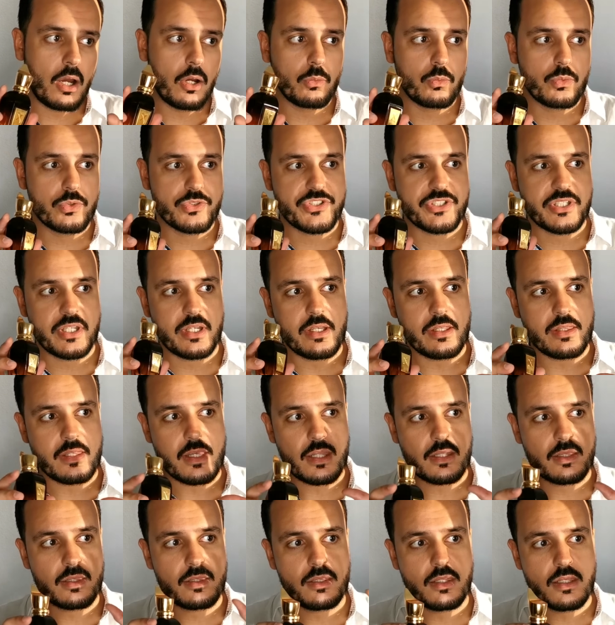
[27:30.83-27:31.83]
I would say
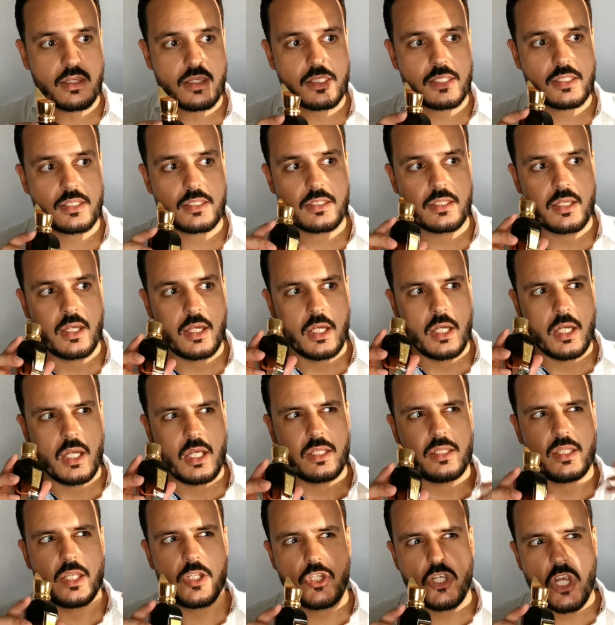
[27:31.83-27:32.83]
that this
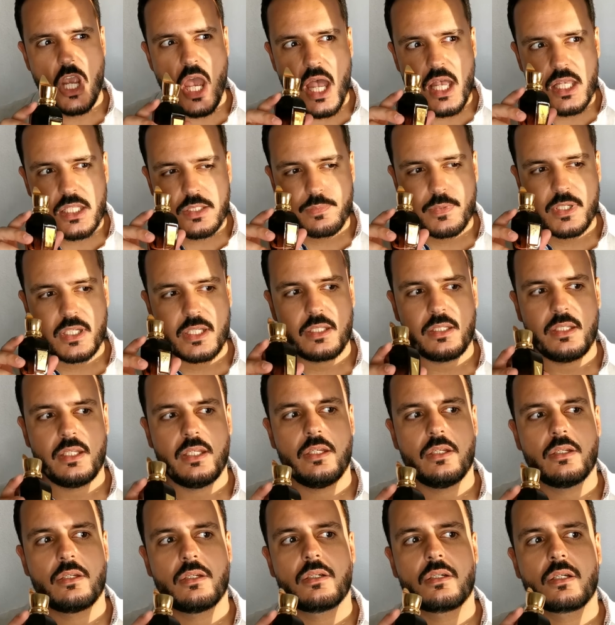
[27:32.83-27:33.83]
the jasmine in
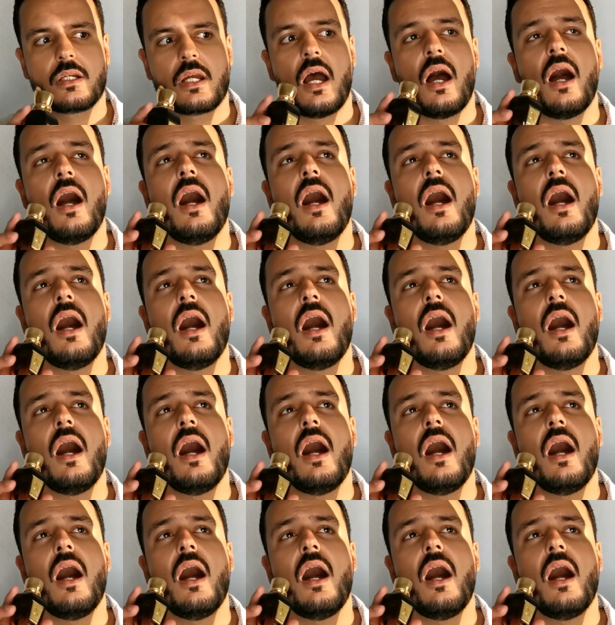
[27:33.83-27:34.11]
here